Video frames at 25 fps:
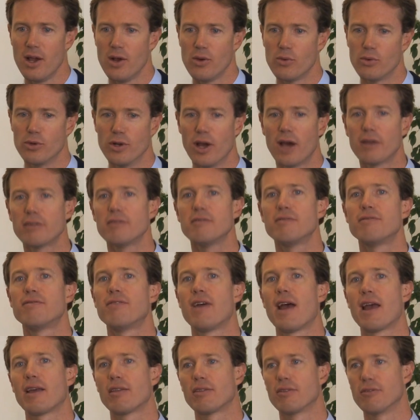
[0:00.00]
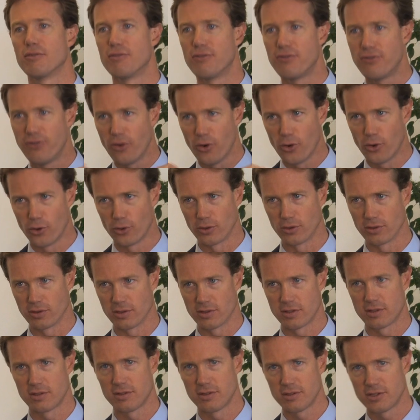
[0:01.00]
were not in fact the
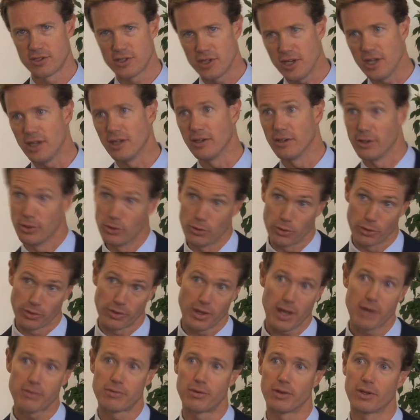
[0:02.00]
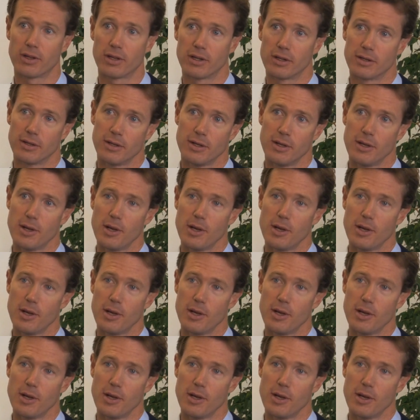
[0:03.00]
falls seen in North Africa,